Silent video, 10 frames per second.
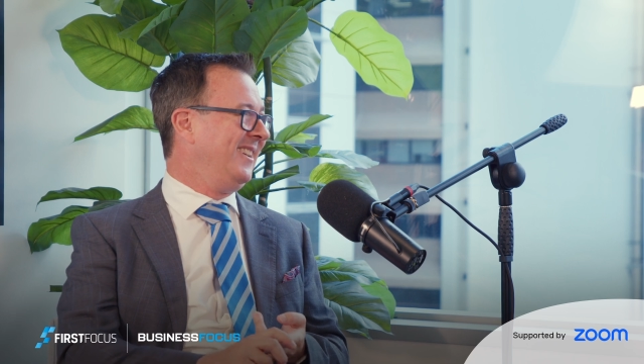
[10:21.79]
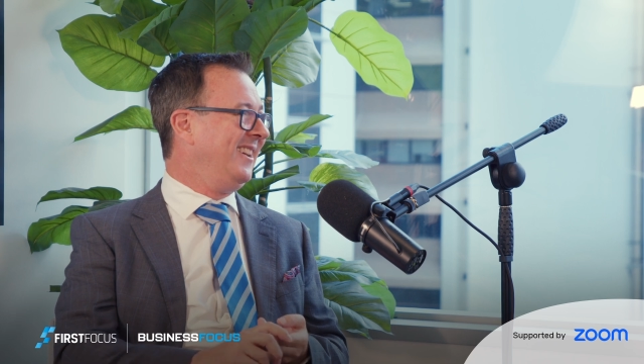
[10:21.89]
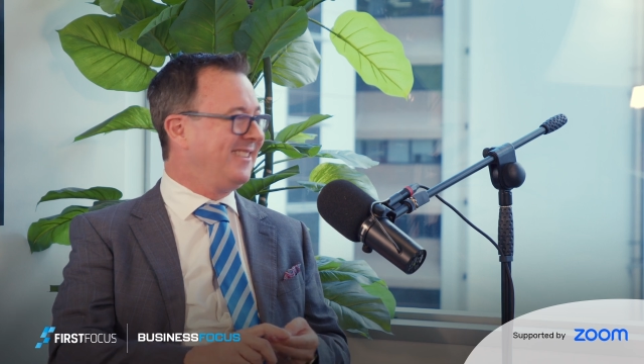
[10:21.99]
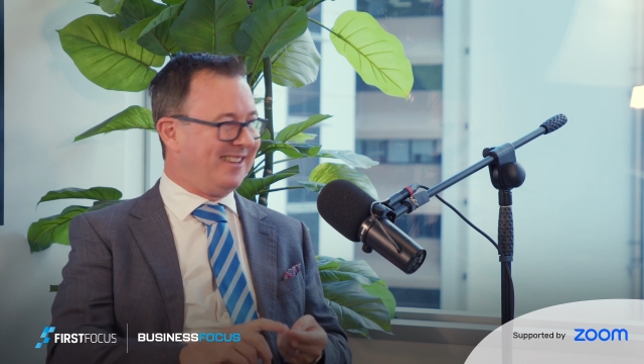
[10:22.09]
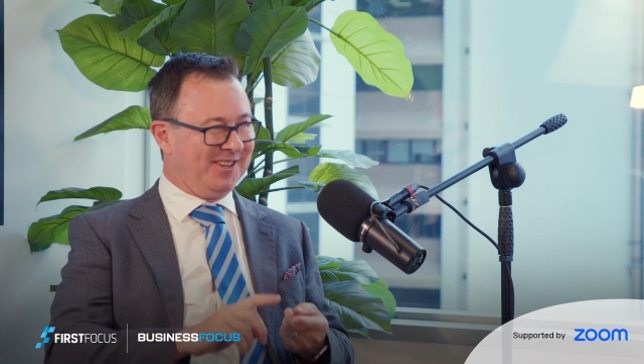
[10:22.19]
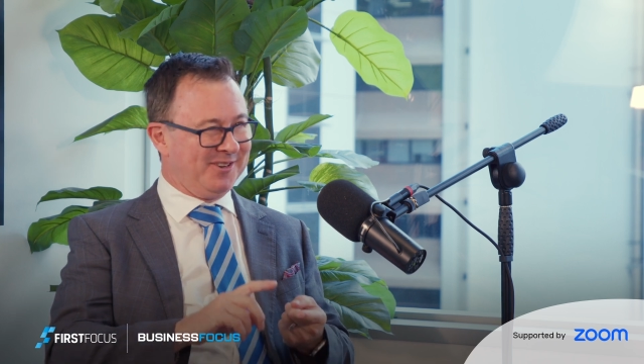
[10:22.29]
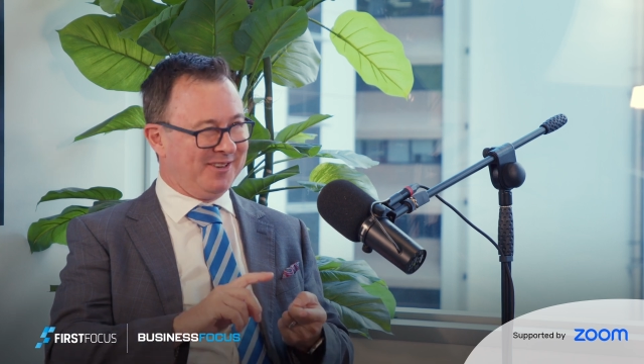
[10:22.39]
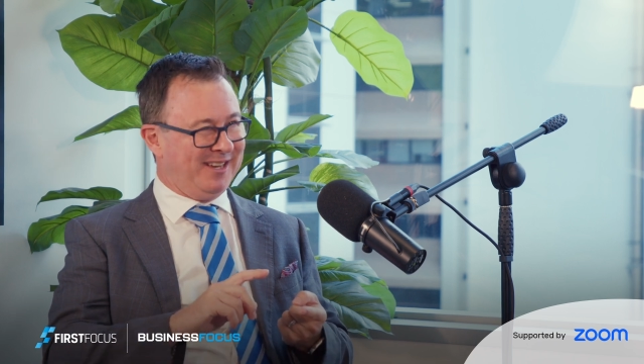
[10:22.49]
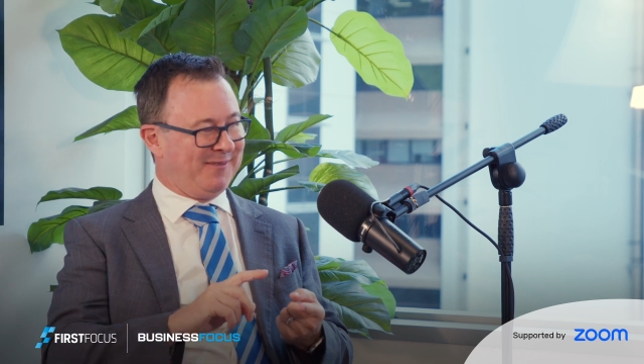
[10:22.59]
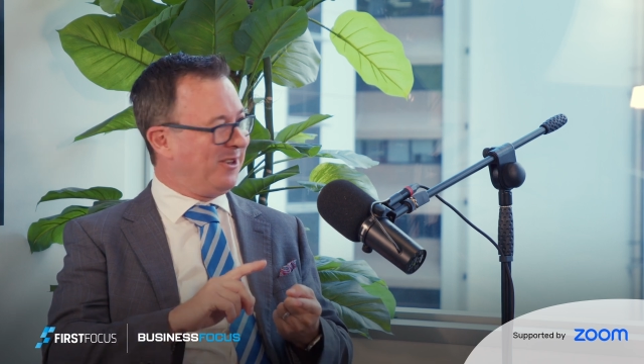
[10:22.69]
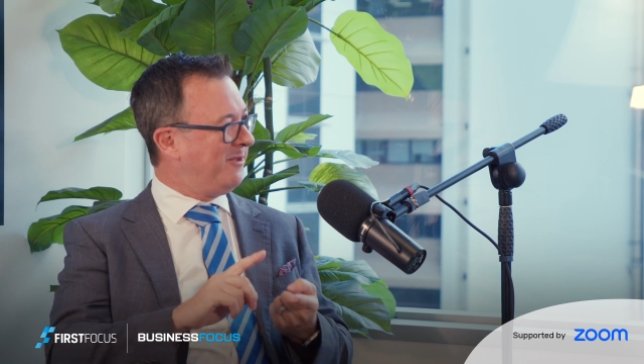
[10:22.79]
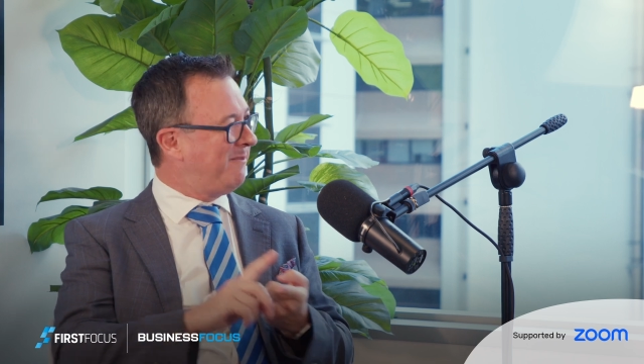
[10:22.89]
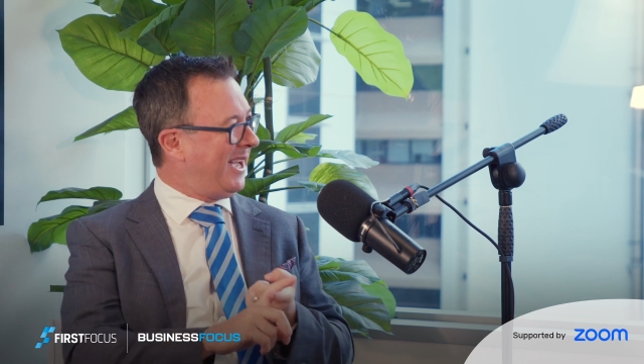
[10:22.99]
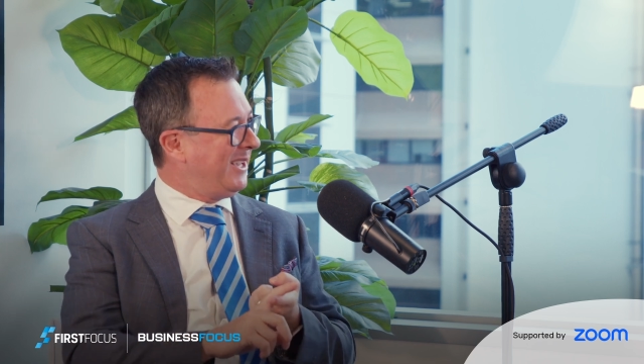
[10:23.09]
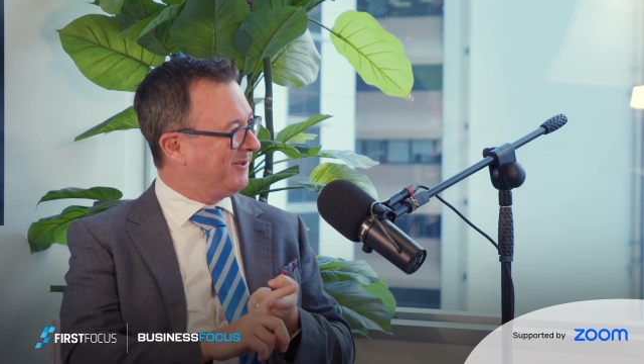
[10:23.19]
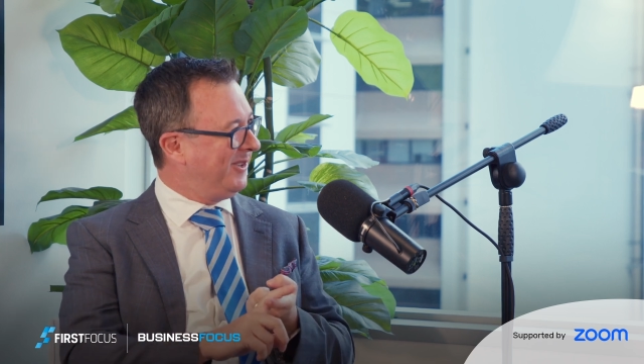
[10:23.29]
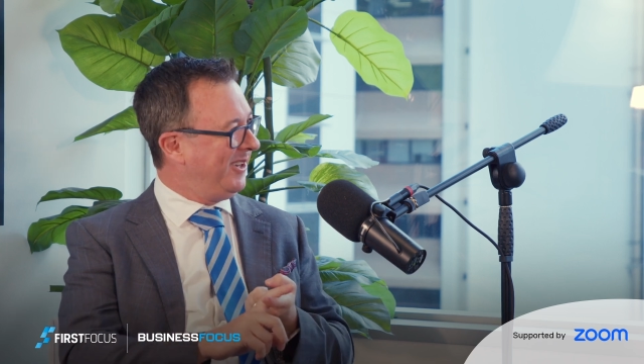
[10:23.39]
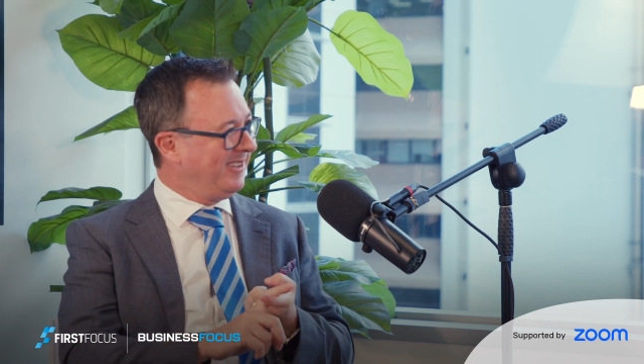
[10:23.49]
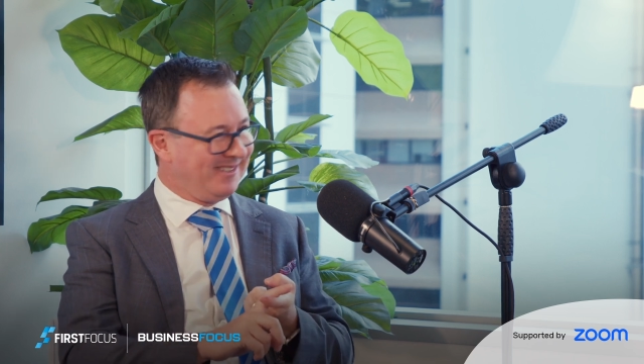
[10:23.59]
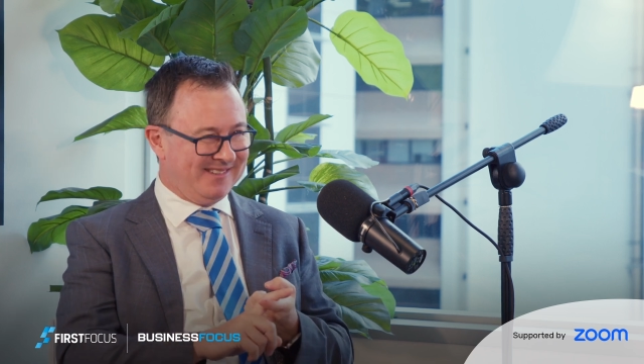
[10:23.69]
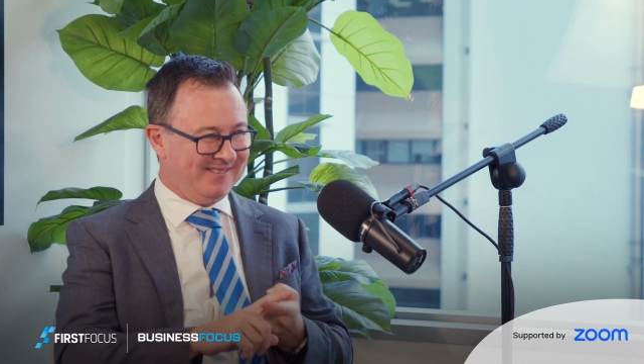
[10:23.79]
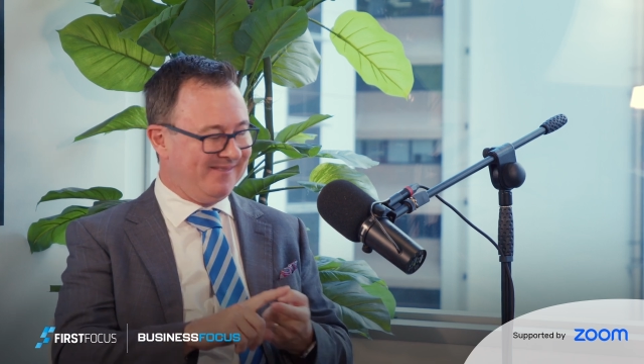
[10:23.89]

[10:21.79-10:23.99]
Mm-hmm. So if they've got passwords